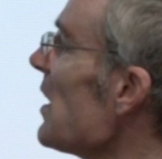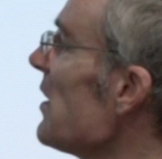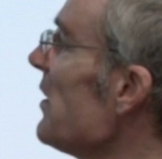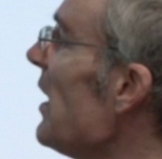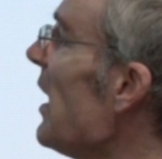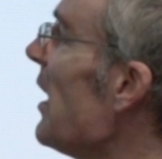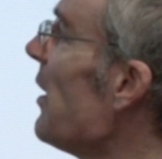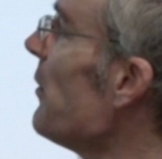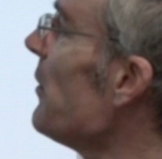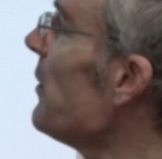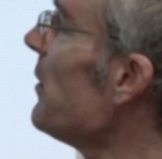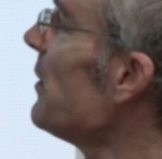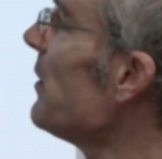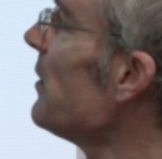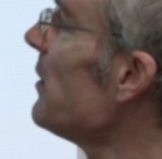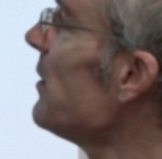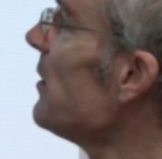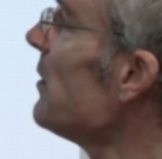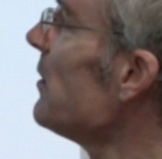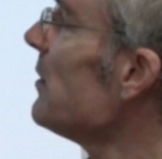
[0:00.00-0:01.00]
Now,
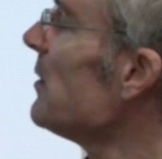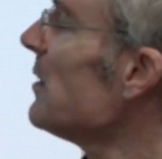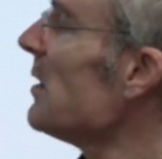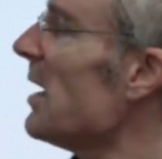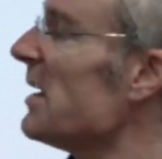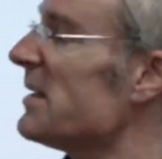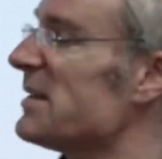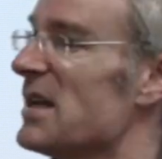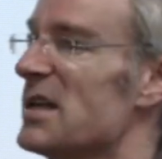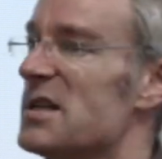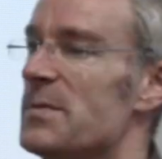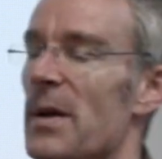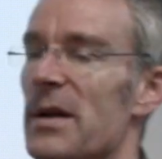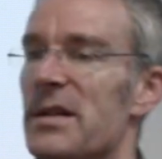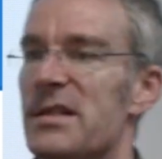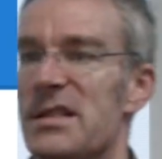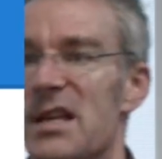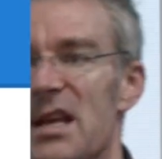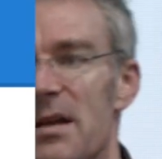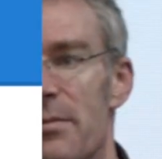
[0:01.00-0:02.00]
it takes
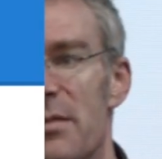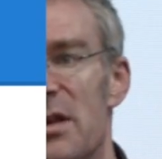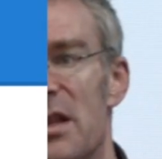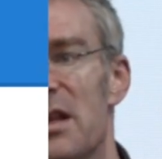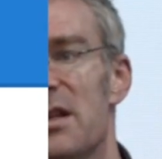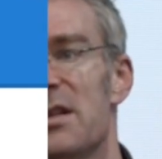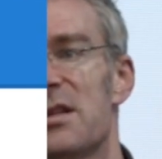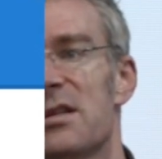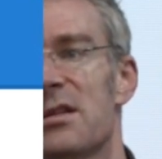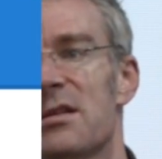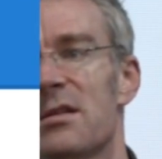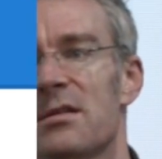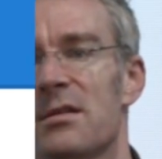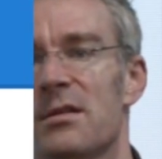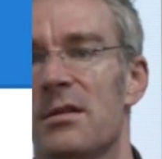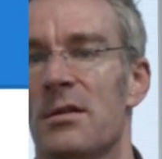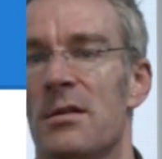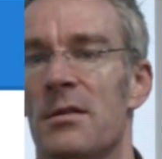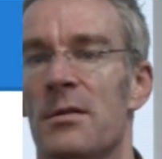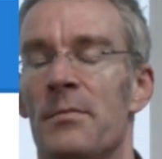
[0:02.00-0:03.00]
about 10 minutes
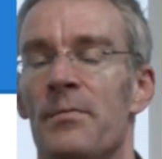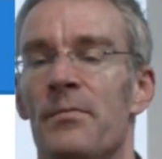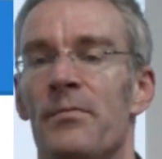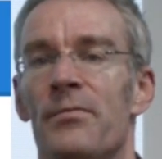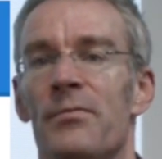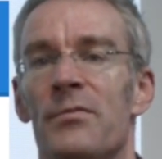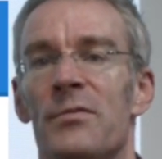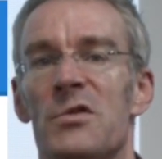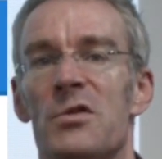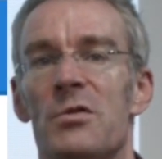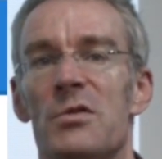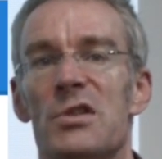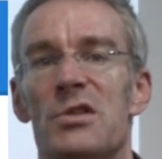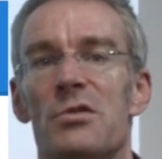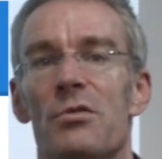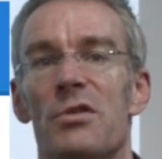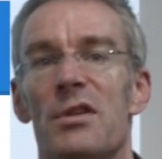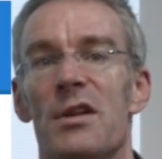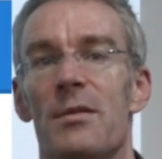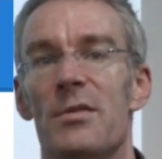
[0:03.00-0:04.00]
to
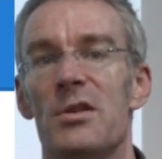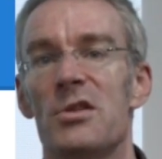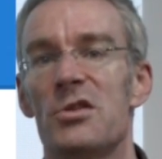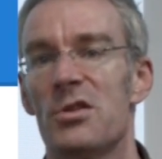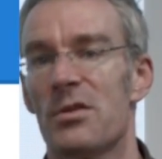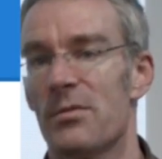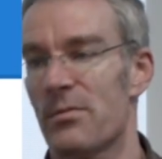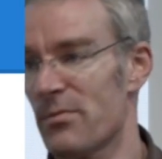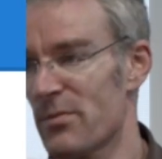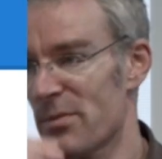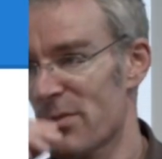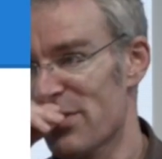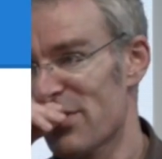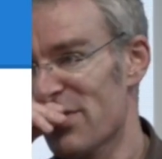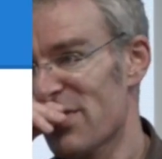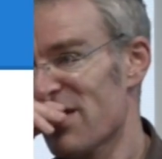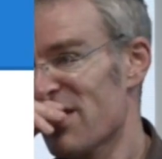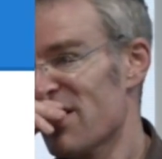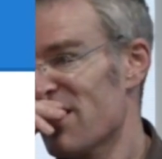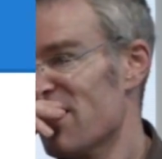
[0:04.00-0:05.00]
install the image,
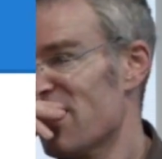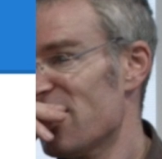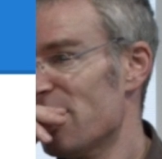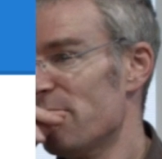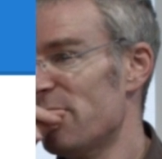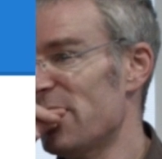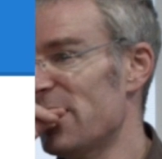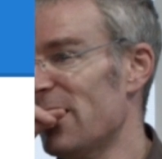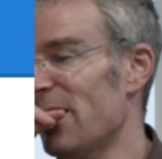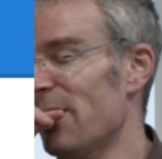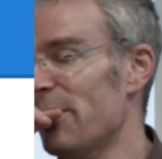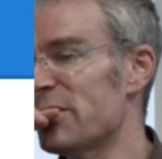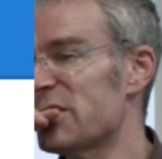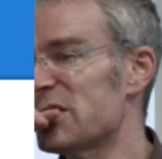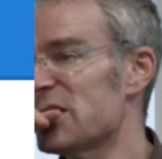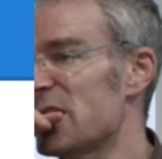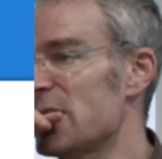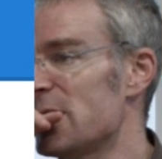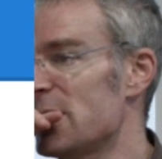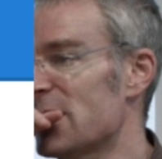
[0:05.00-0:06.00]
but
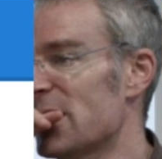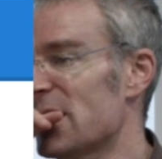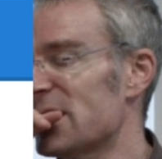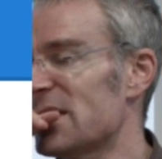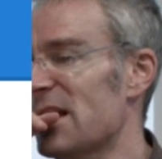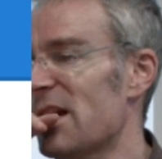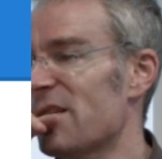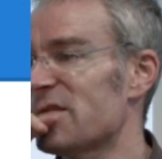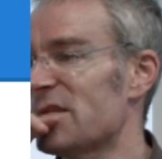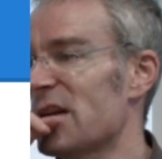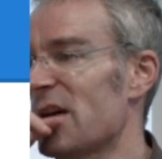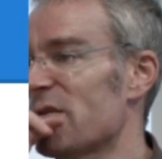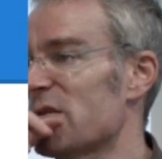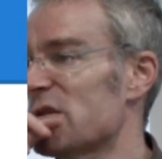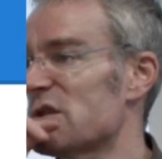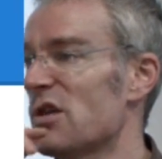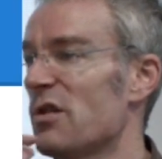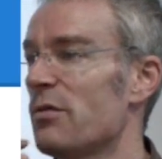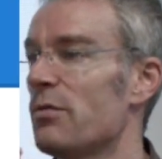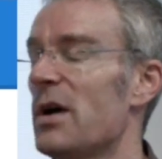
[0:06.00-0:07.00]
obviously you've got to have the
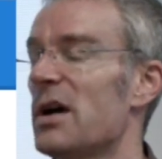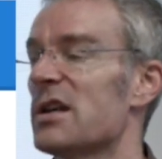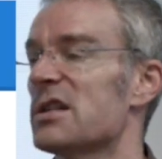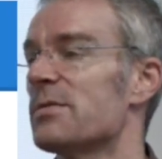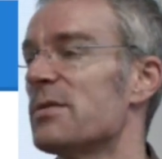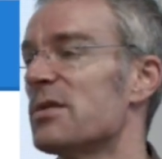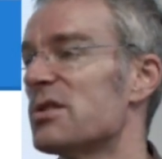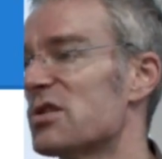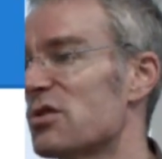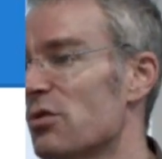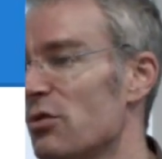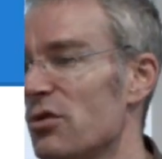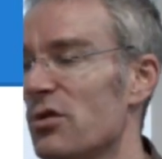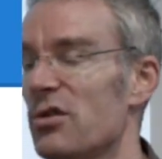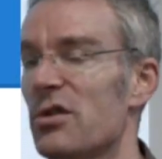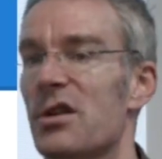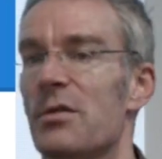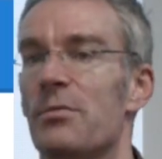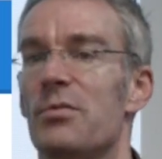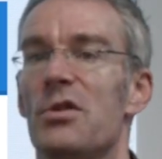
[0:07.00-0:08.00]
software has to be installed on
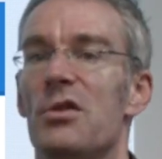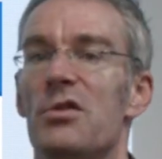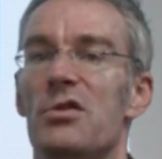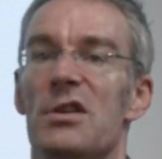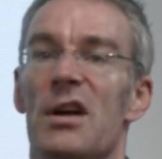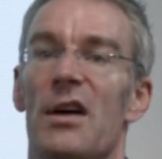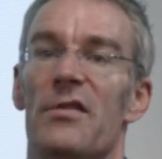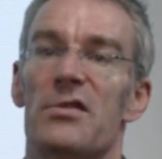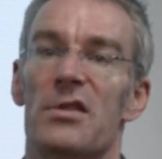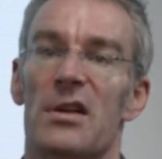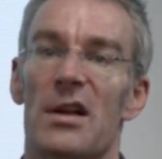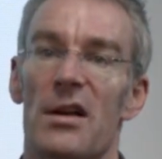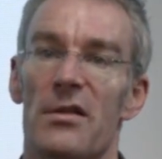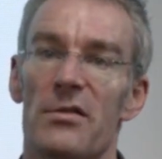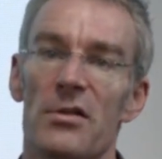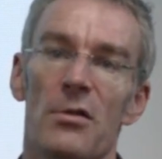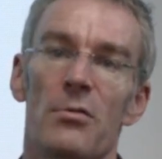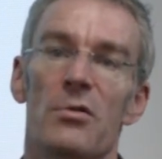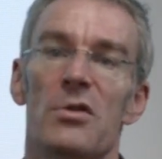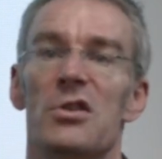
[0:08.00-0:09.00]
the computer. You have to
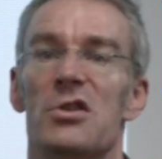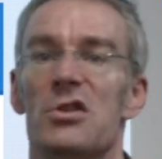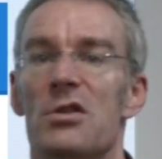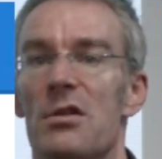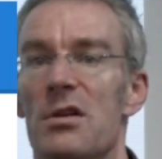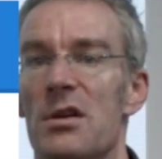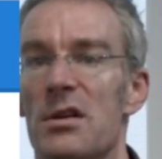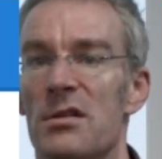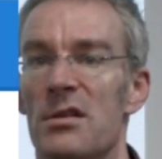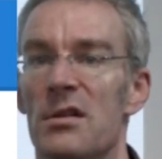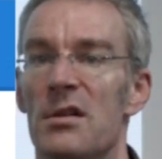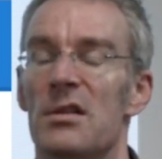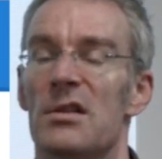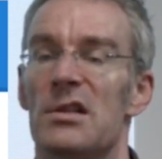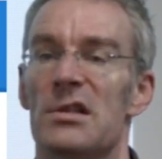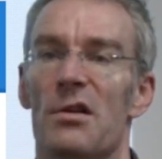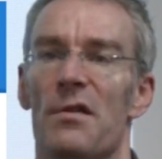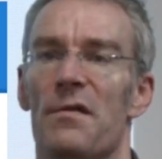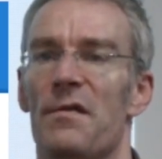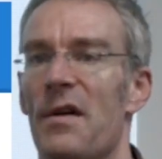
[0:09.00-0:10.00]
know what you're doing.
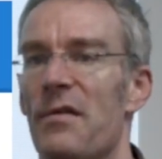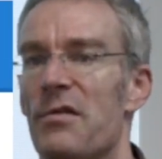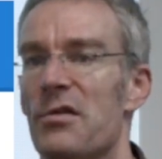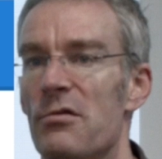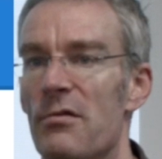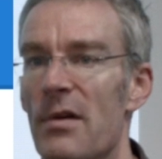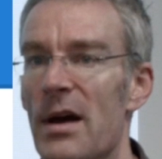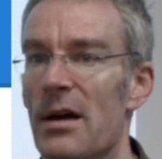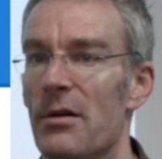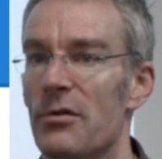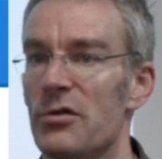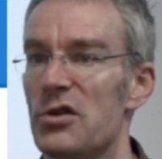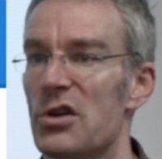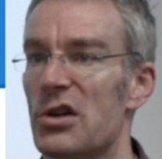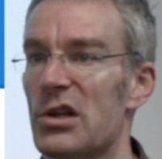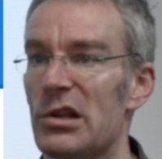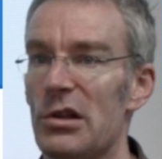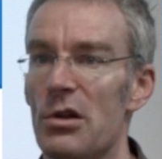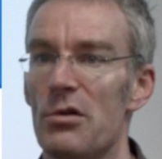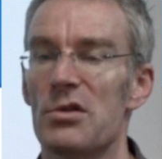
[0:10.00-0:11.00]
There's a lot of faffing around. You
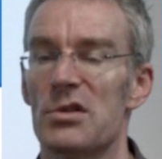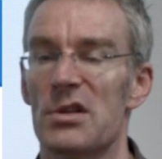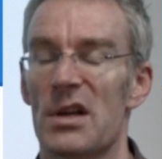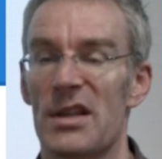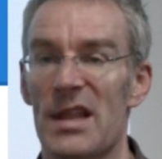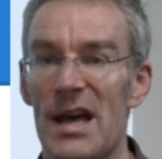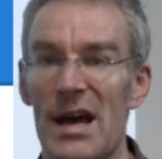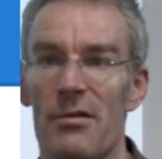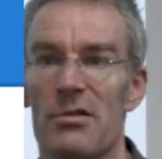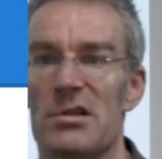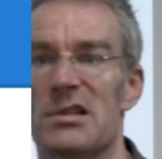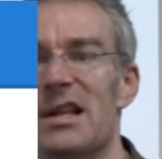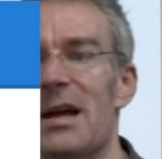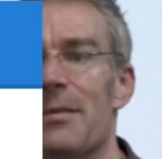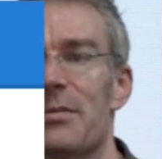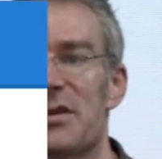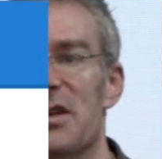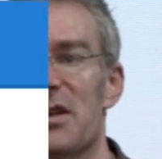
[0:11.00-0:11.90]
could lose an hour's lab